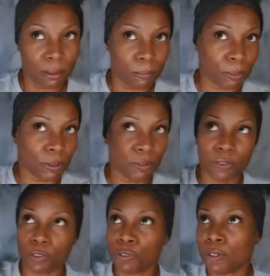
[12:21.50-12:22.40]
Beautiful
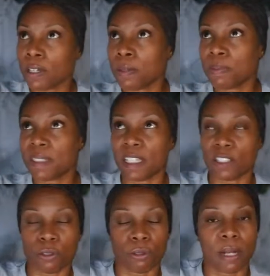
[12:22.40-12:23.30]
trip, takes
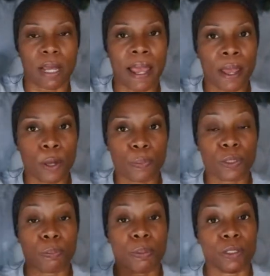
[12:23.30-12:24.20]
you through the Alps,
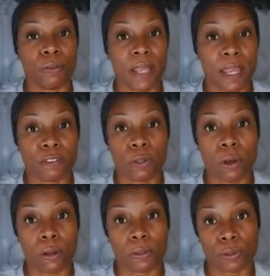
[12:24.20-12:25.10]
but you have to
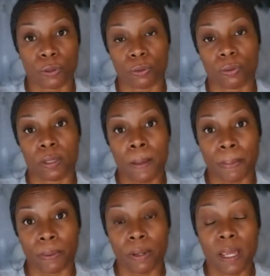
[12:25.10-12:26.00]
call a certain
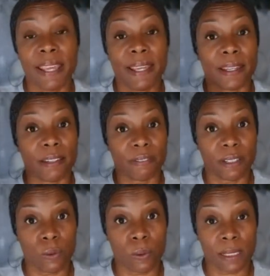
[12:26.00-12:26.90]
number and
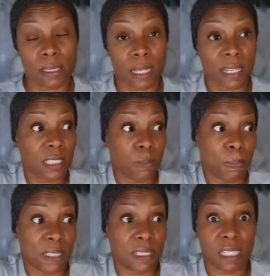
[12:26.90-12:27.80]
request a
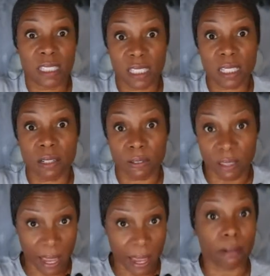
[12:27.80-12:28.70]
Space A seat on
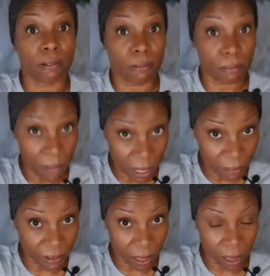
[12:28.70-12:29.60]
that
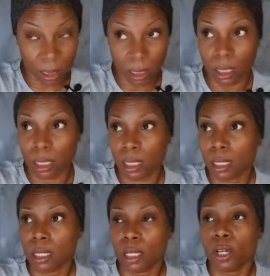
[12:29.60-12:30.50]
medevac.
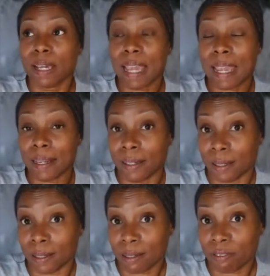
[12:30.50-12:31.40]
I
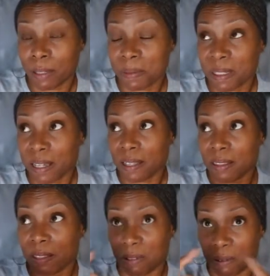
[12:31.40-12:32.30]
landed in Ramstein, the